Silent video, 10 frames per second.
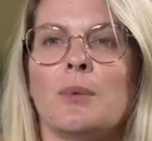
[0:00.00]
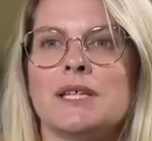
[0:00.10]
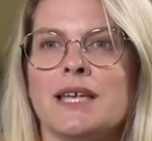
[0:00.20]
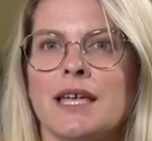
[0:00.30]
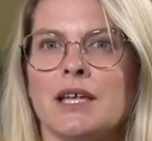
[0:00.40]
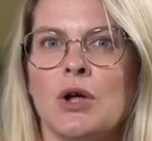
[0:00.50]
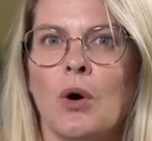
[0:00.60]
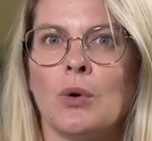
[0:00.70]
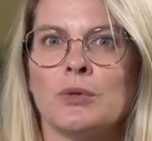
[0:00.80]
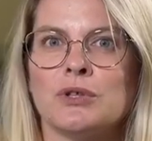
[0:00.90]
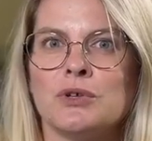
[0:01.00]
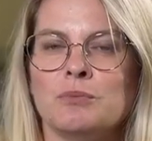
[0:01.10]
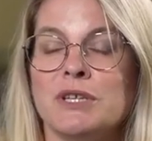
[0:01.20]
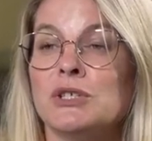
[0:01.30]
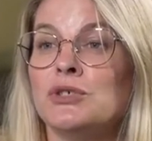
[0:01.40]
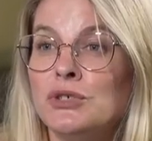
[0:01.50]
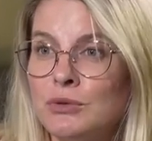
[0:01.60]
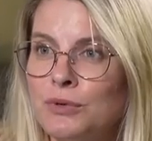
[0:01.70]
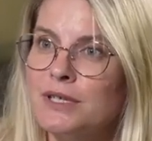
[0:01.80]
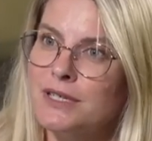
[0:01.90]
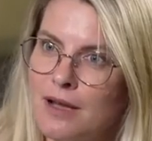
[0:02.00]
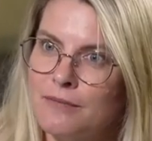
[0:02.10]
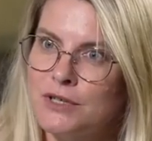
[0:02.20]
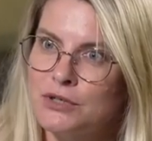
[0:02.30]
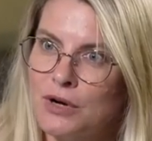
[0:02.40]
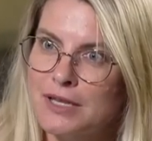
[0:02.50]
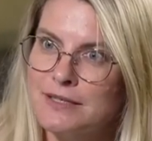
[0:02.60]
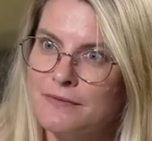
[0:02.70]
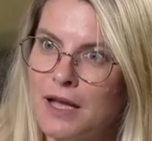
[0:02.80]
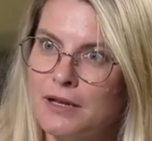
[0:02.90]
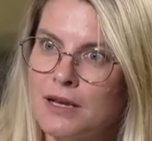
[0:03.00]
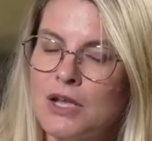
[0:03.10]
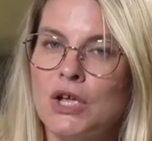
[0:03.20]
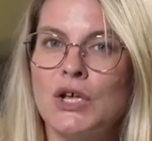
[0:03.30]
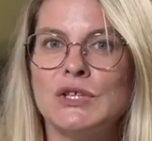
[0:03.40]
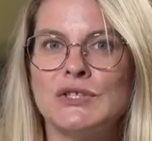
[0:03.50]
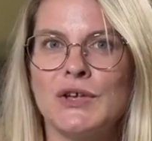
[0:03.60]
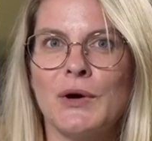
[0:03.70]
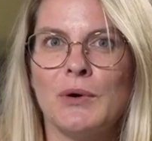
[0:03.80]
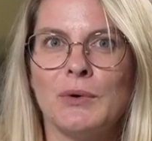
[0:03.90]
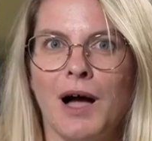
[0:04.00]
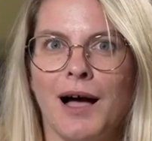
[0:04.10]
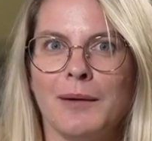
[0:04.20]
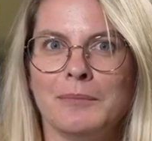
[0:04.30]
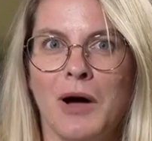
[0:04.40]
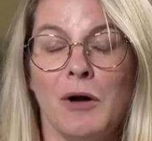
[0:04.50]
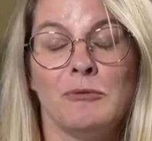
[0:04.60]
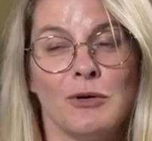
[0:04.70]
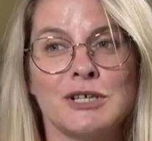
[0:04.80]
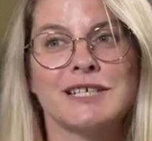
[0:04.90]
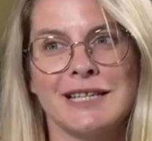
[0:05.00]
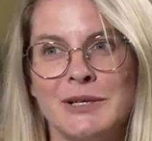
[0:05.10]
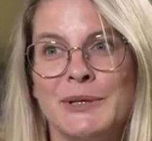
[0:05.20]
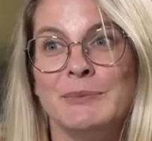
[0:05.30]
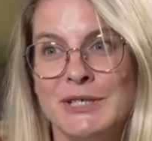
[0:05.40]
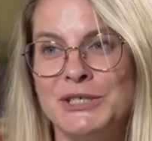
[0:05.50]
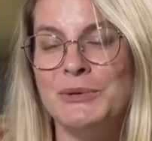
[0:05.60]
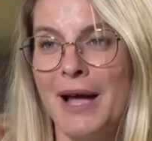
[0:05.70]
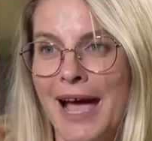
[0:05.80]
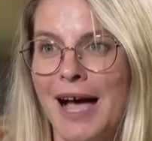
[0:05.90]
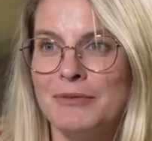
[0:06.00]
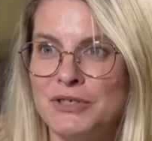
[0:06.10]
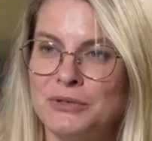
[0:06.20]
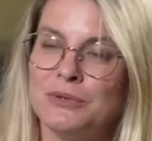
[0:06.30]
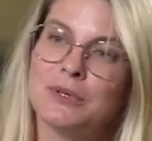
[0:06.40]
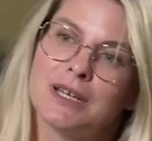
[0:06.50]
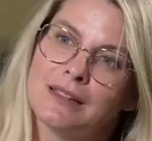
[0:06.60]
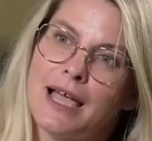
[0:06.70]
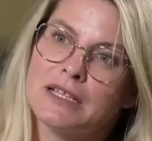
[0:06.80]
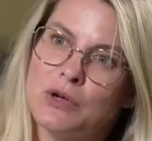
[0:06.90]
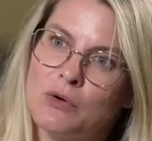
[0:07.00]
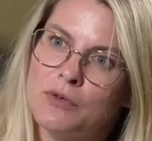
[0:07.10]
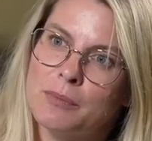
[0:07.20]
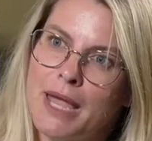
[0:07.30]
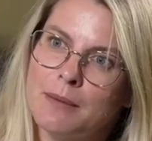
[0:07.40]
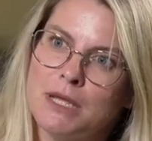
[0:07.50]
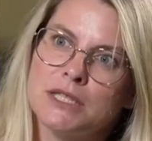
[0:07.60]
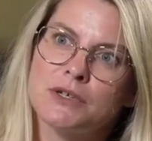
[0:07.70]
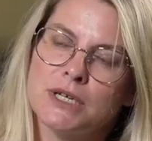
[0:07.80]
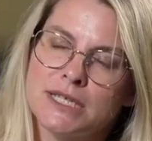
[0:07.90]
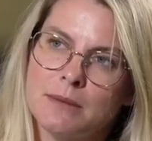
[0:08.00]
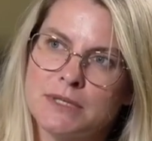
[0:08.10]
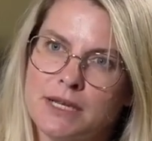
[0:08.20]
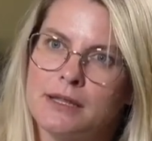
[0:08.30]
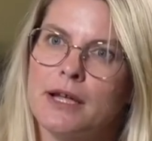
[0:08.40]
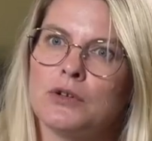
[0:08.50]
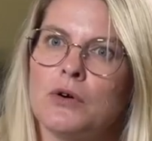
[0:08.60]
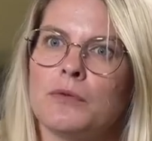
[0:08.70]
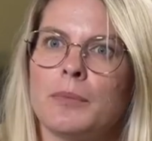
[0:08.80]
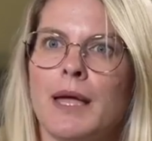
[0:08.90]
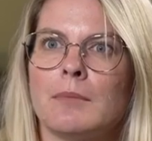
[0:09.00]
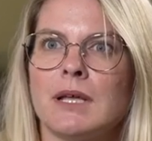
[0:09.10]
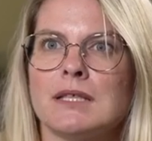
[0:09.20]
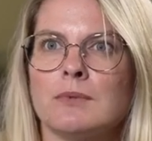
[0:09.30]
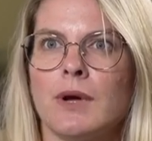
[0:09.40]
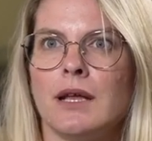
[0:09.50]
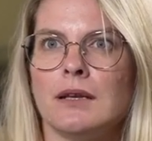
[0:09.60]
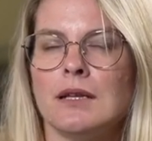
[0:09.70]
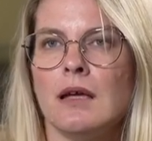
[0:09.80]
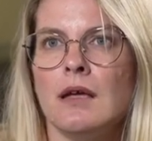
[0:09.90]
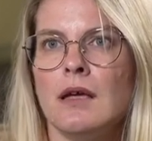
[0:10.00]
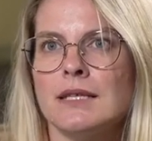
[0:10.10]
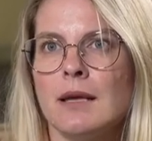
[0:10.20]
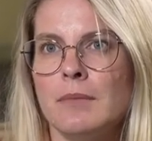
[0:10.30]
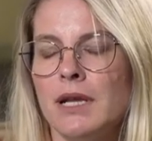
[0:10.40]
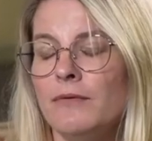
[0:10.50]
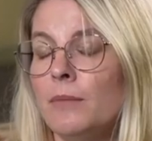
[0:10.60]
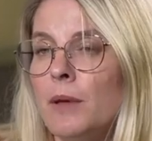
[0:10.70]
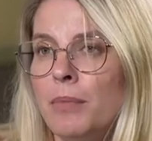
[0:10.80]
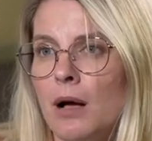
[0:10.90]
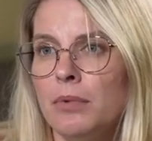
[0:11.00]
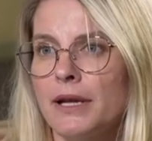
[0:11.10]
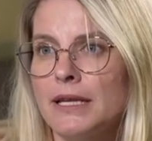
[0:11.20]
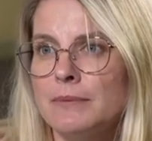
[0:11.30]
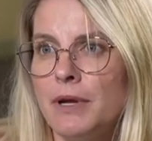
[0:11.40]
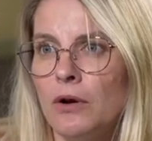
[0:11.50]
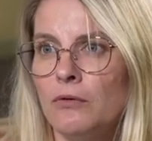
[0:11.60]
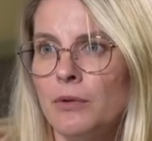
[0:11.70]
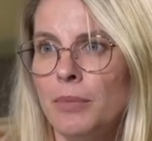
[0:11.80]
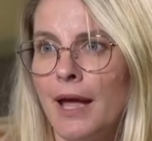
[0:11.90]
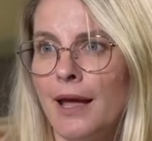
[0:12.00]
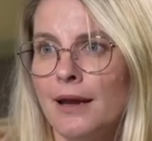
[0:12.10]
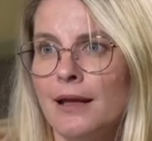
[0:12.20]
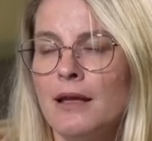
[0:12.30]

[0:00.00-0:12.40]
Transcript: We take an oath to be stewards of the trust fund. So, um, unfortunately, we do have to collect overpayments or attempt to collect overpayments when somebody from the public has been overpaid.